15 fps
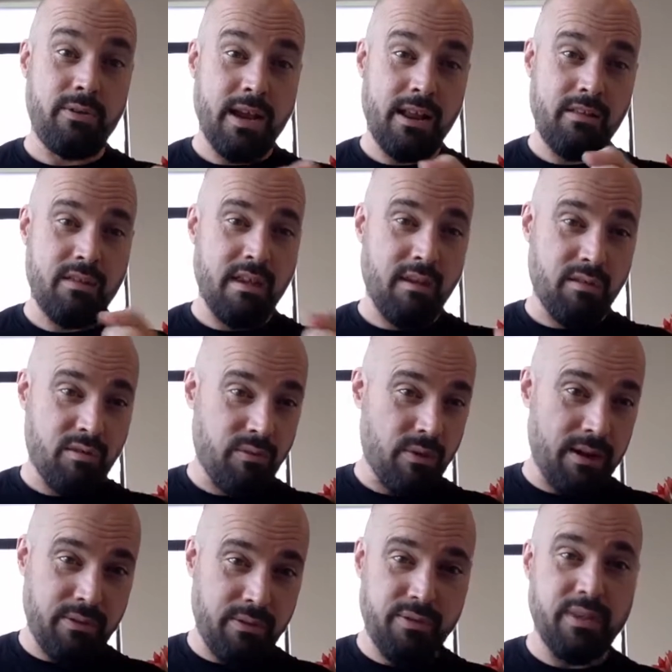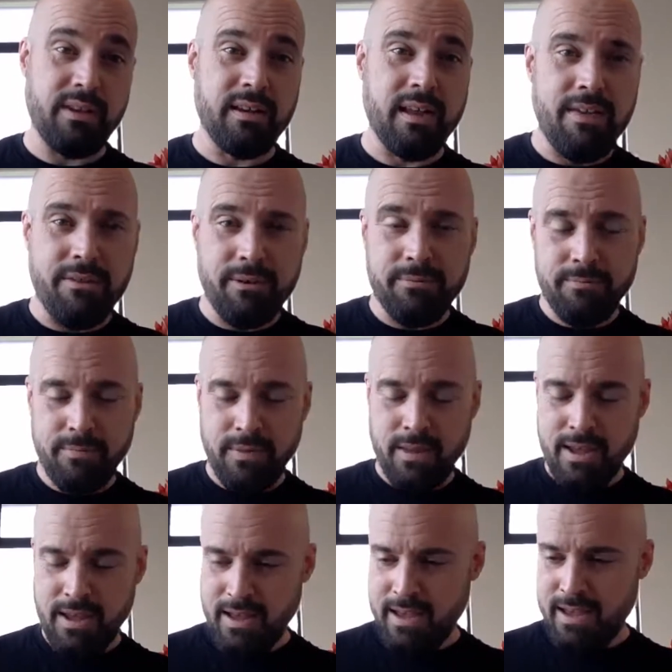tensile strength than leather,
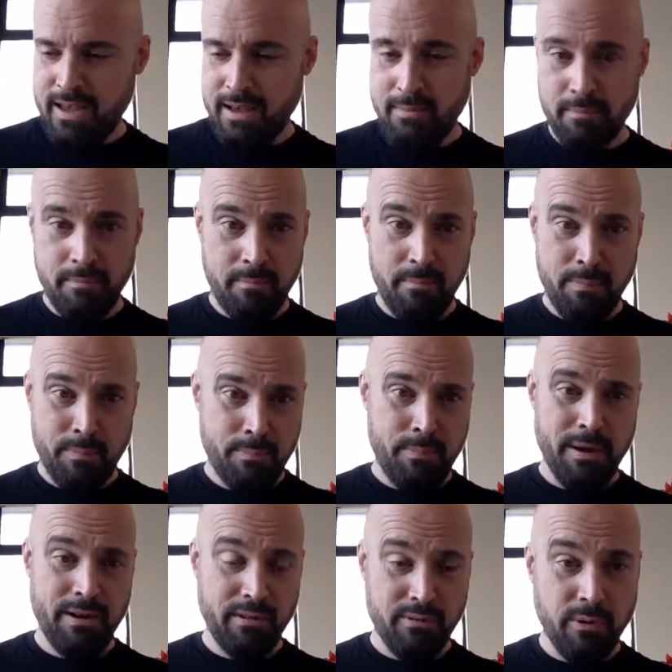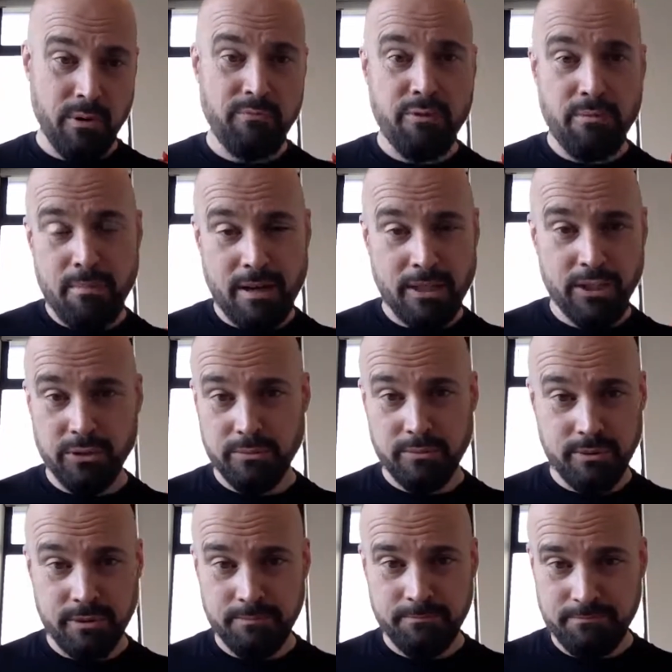but it's grown from
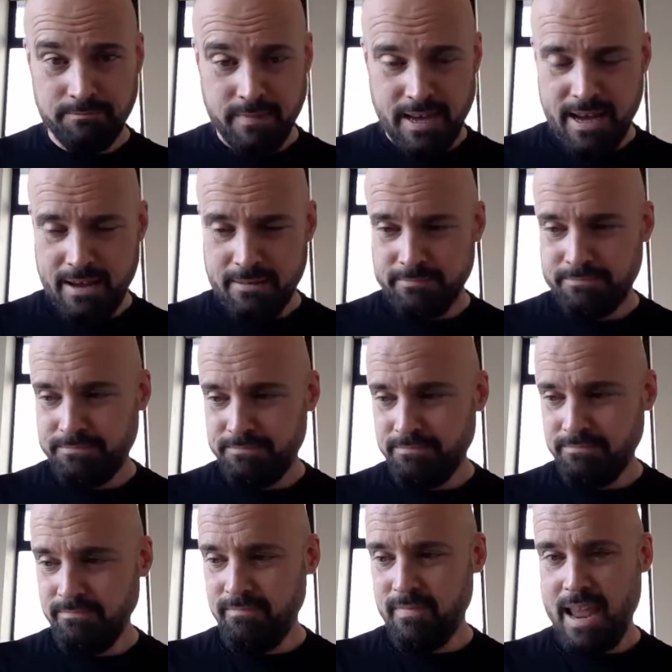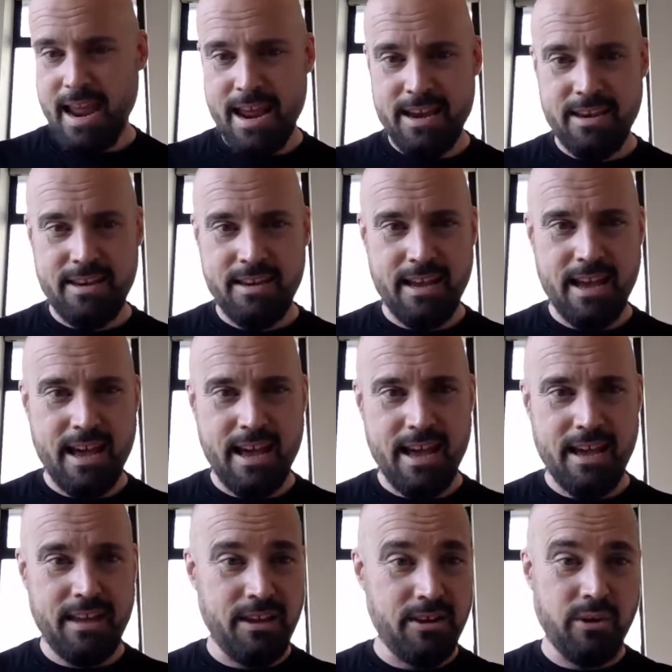mushrooms. And
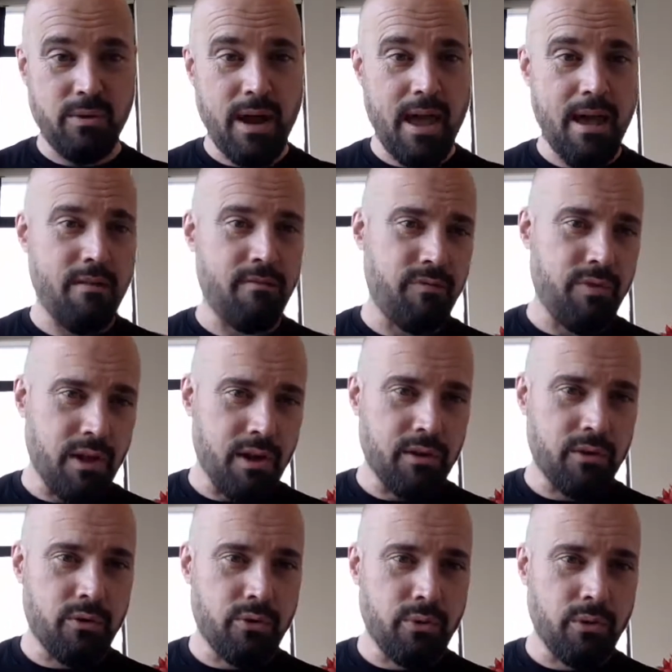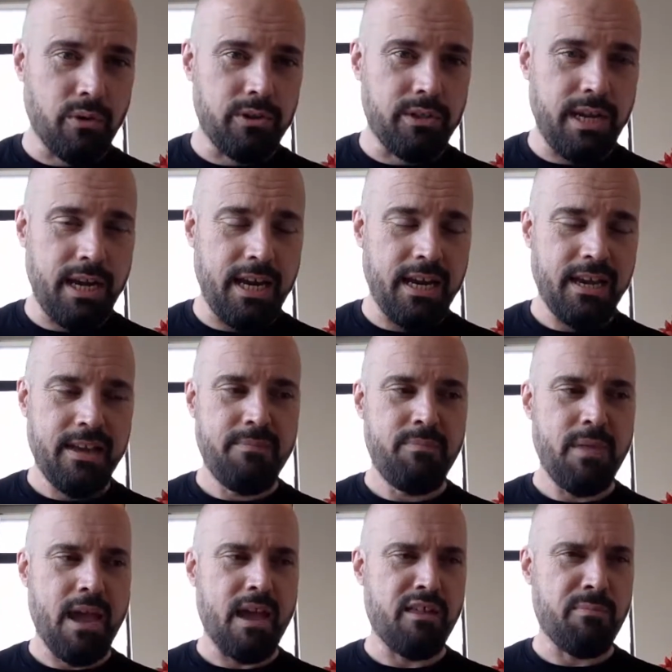you don't have the cruelty
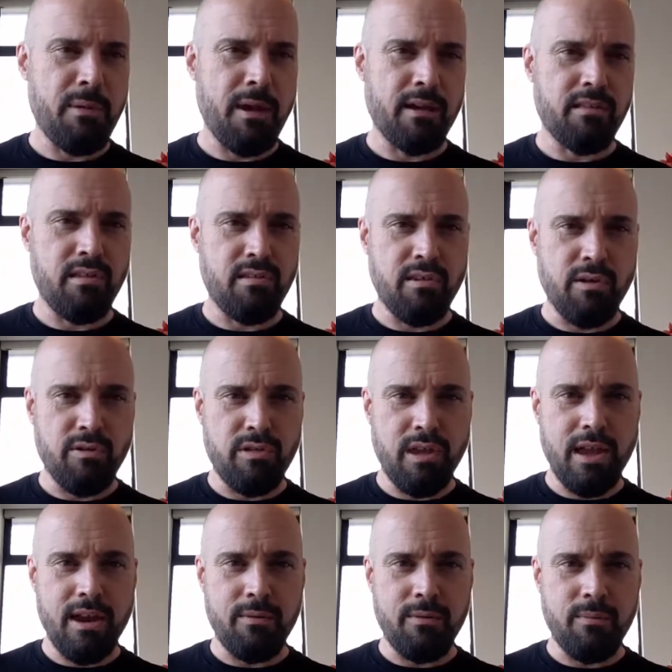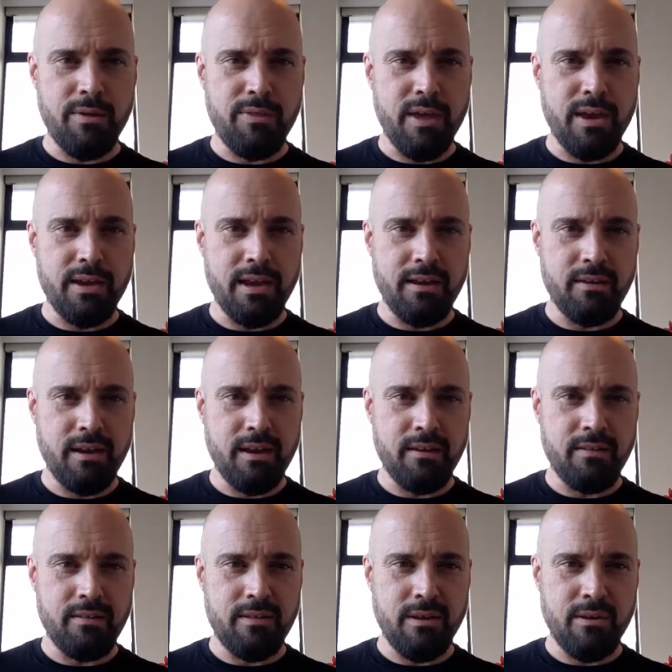aspects associated with
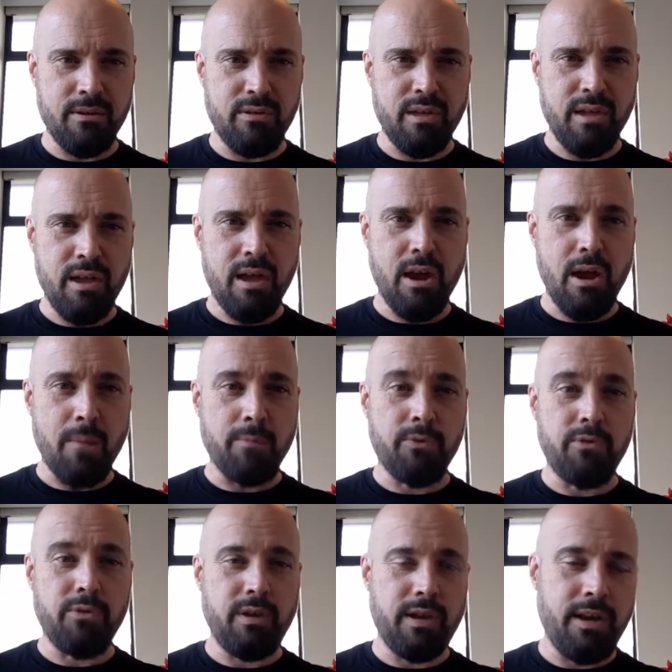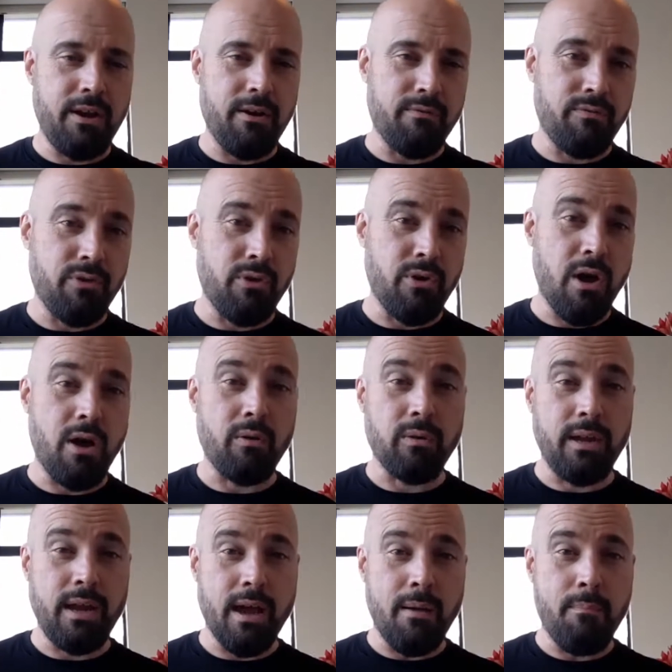it. There's an opportunity here for not
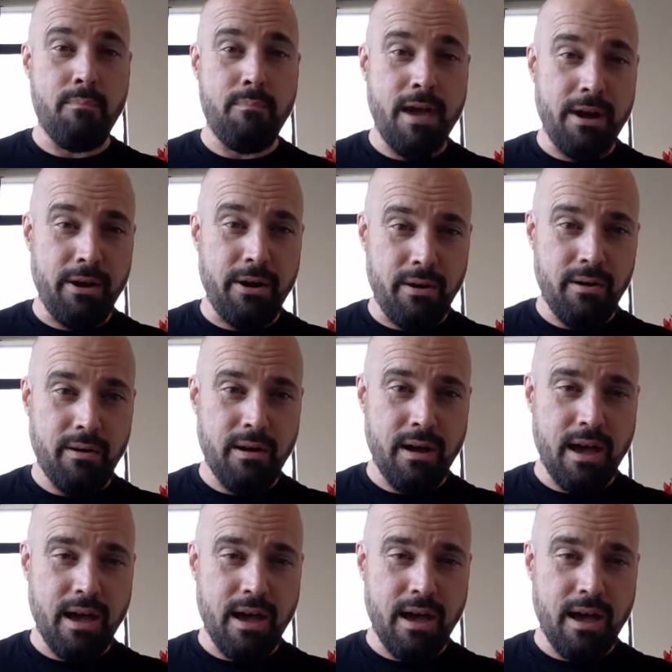only a better